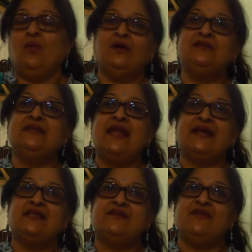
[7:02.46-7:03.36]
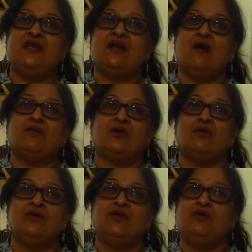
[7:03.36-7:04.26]
What is a negativity counter
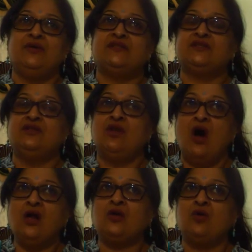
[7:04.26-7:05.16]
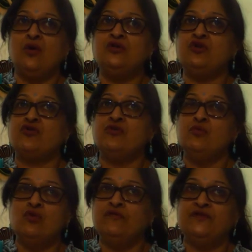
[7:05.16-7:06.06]
going to do? It's not going to
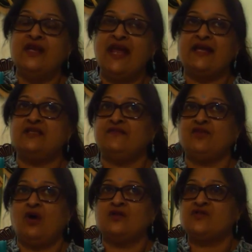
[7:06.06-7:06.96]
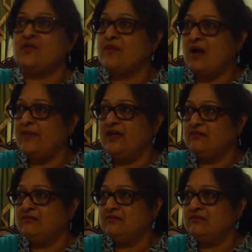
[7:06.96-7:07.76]
remove the negative thoughts from coming,